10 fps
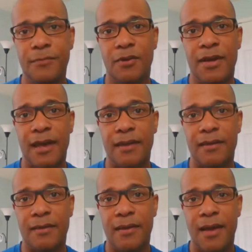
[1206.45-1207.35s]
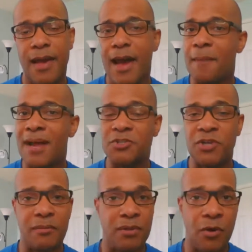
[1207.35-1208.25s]
Okay. I'm not
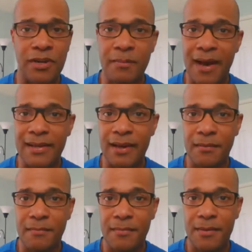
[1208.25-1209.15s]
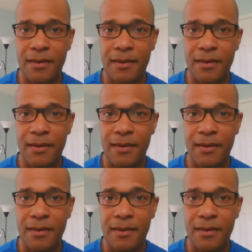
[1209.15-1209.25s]
trying to blow anybody up.